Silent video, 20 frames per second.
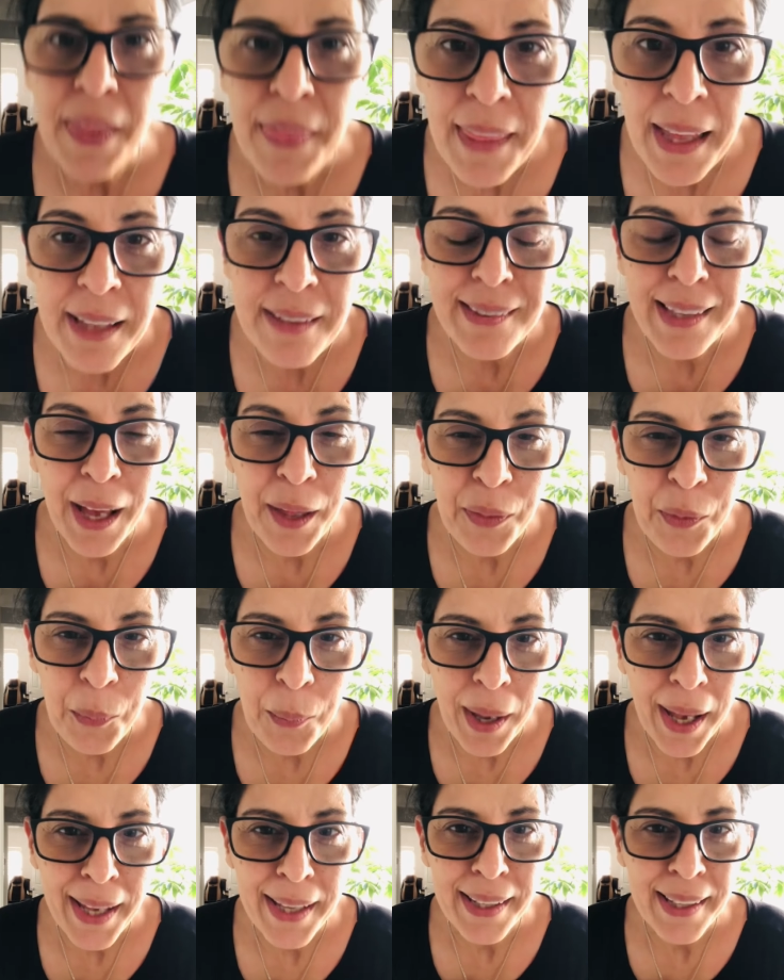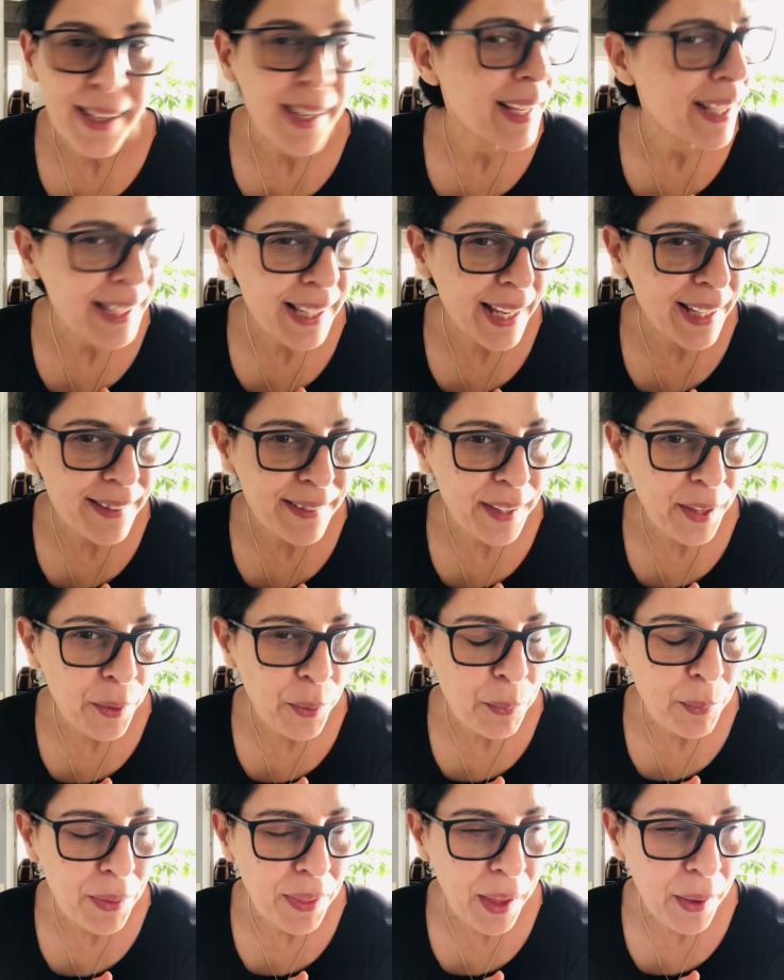That's out the way. Let's get
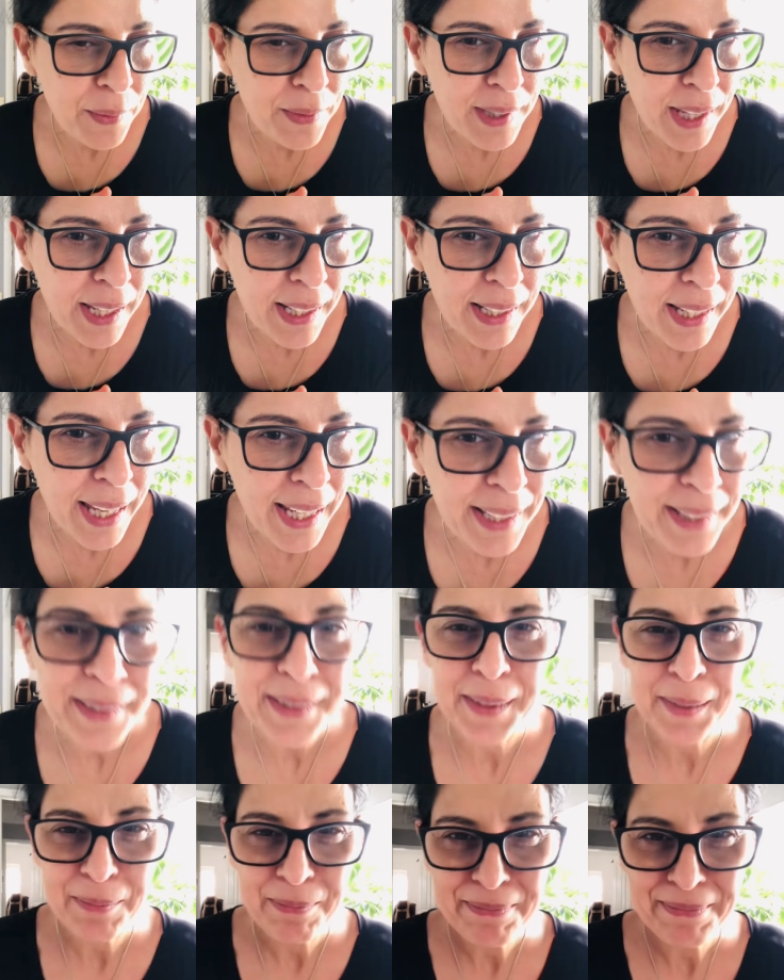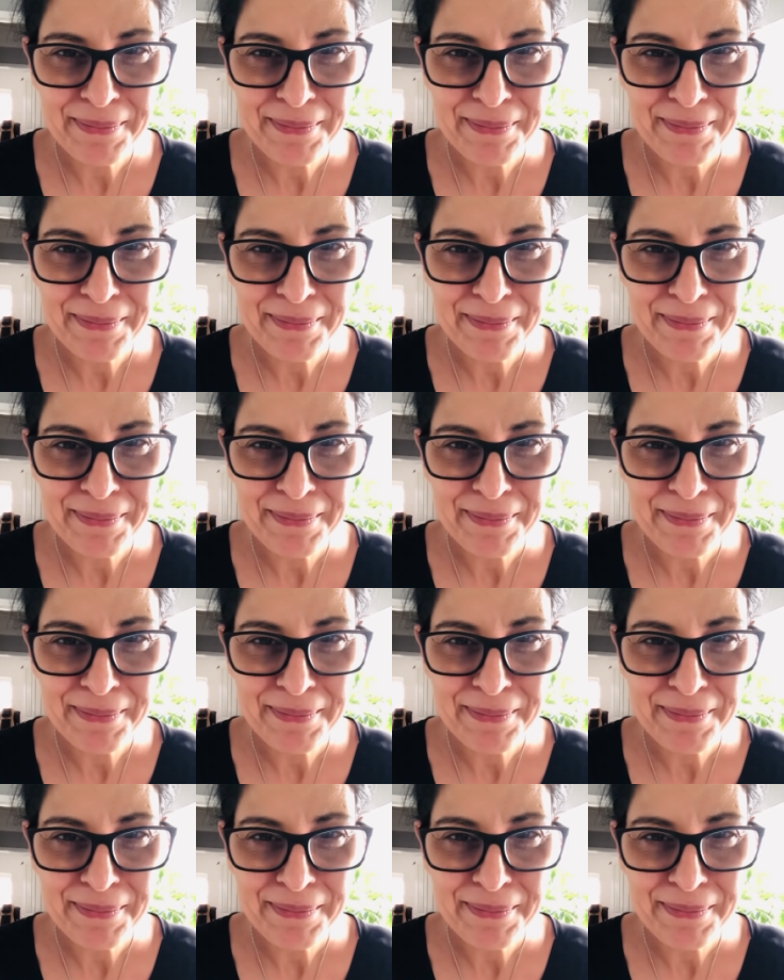on with our techniques.